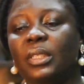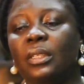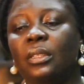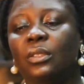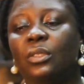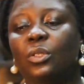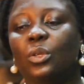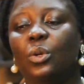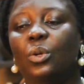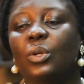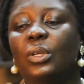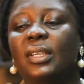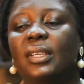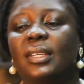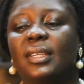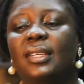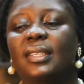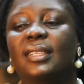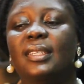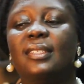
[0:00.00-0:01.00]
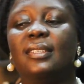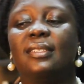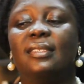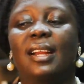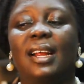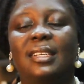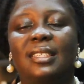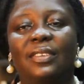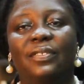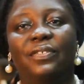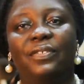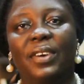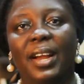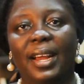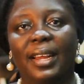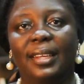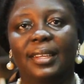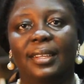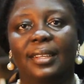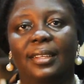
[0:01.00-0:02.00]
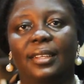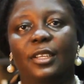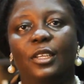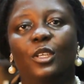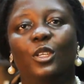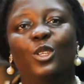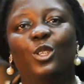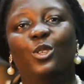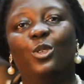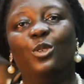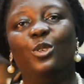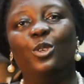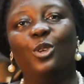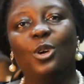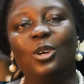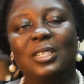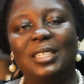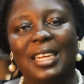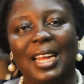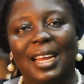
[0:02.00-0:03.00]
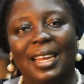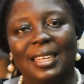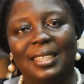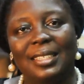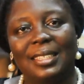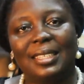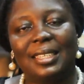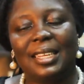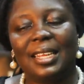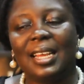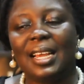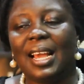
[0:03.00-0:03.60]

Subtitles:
So it is gratifying to know that